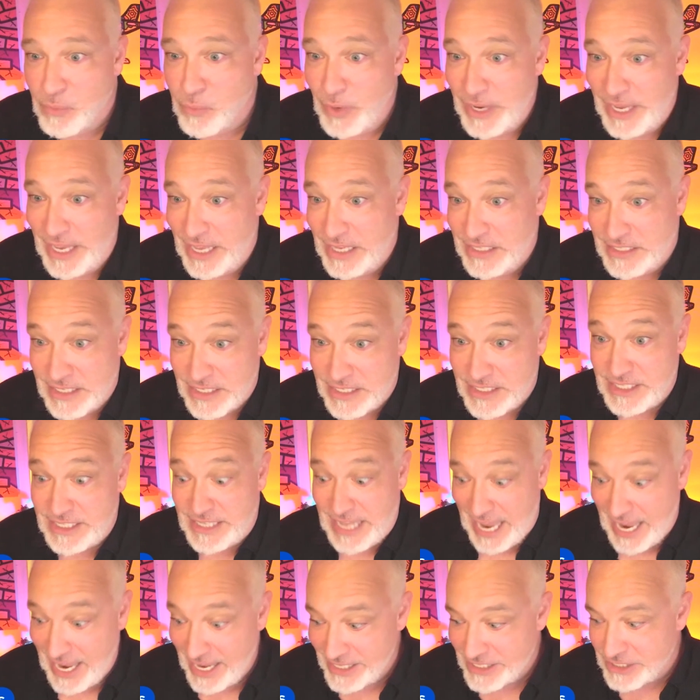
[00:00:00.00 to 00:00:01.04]
that we as a
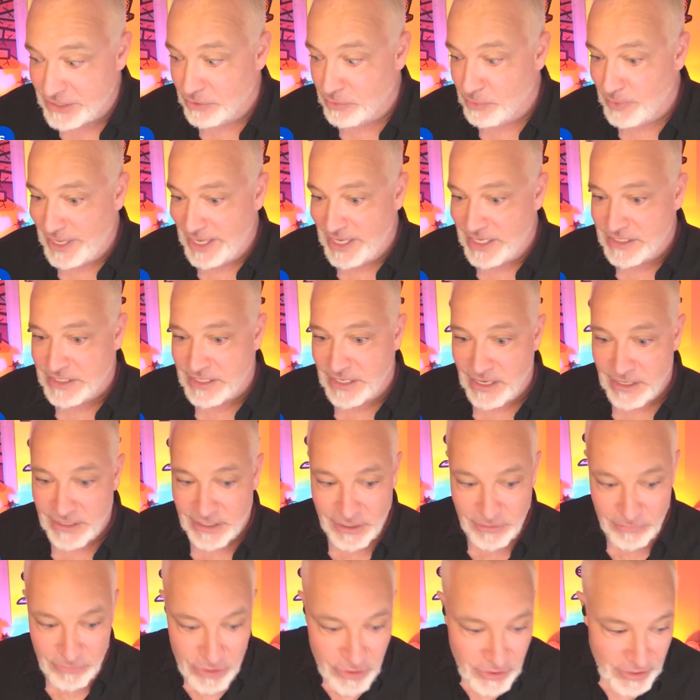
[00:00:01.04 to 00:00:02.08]
state or we as a
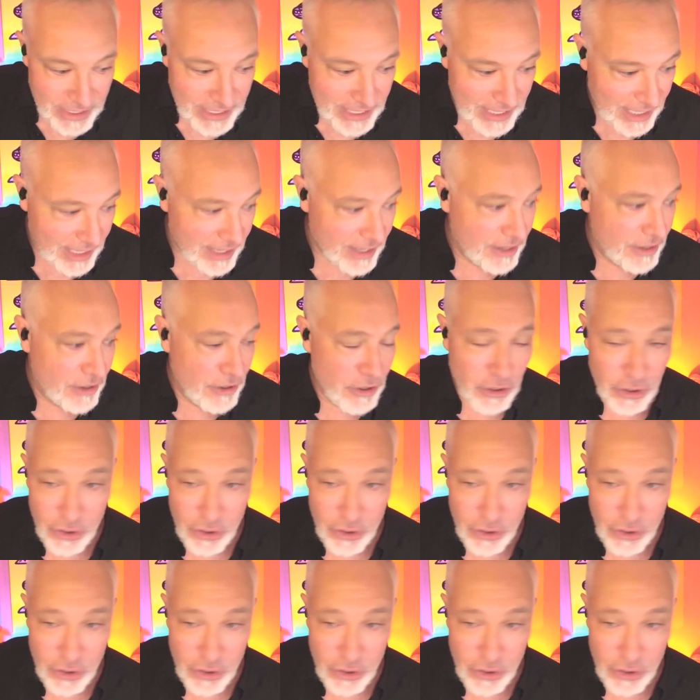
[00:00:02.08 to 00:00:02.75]
community,